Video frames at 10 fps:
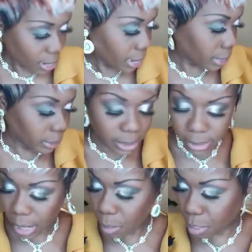and
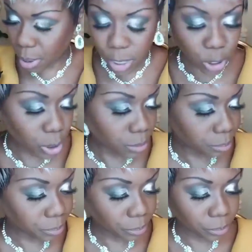cleanse our brush
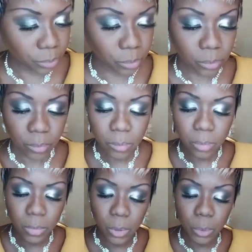
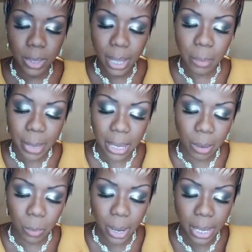with our
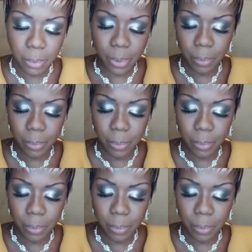makeup wipe.